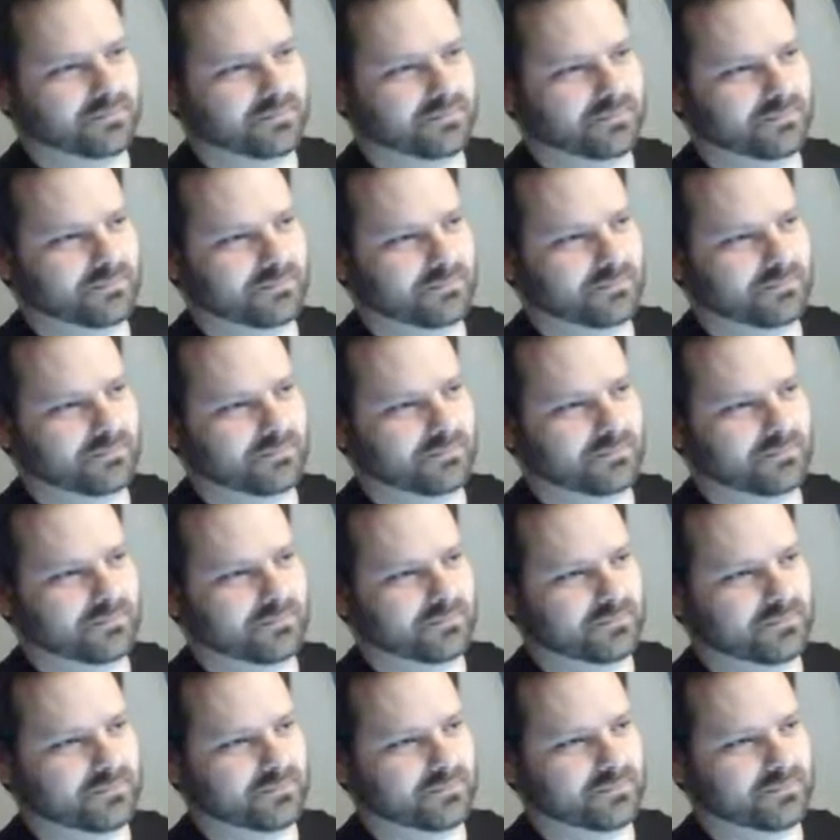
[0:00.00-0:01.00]

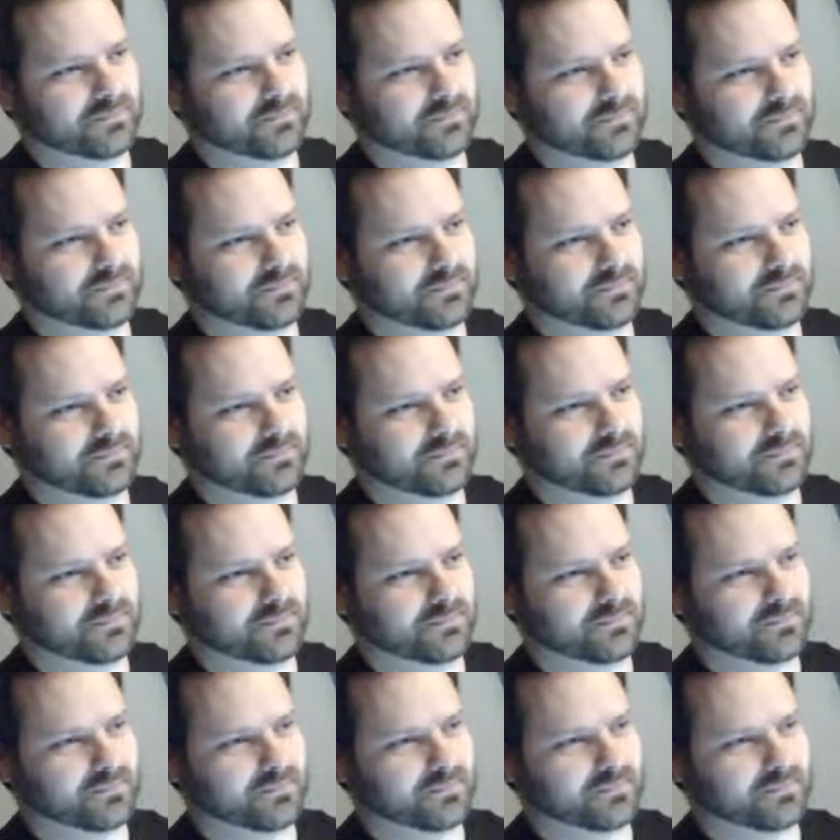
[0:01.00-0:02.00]

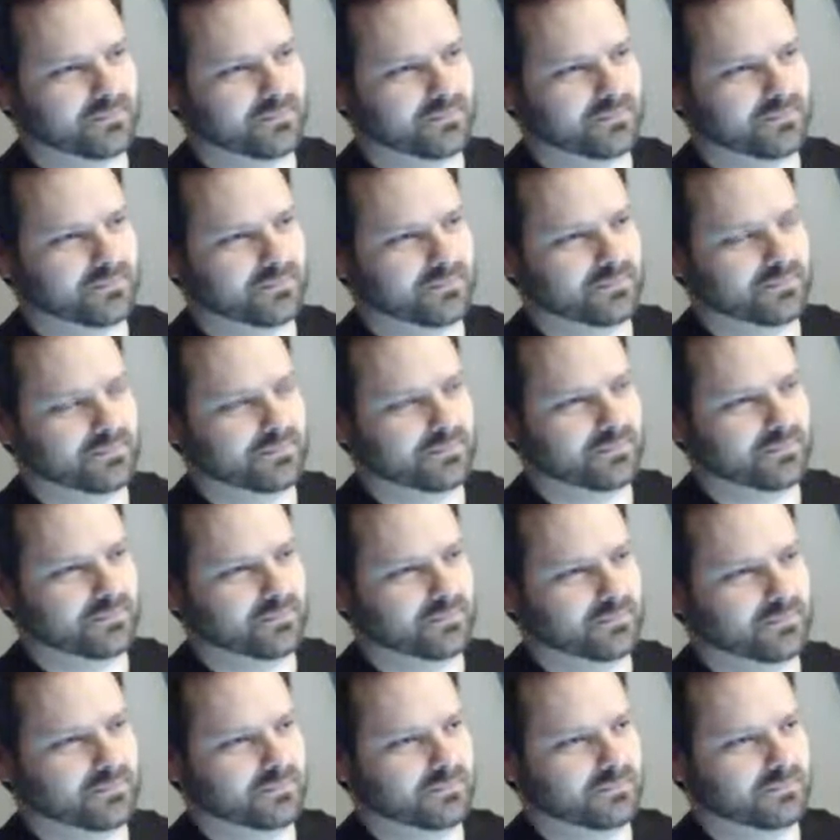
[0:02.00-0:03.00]
The person shown says nothing.